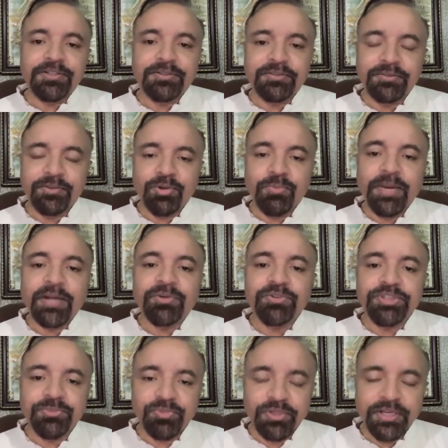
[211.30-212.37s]
go back to
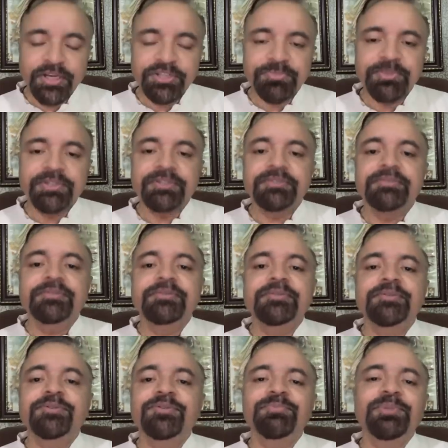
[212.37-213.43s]
Jammu and Kashmir.
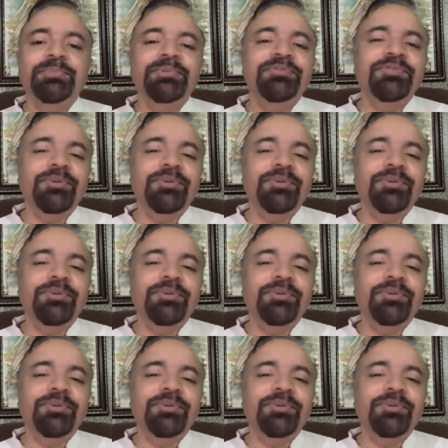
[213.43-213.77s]
So people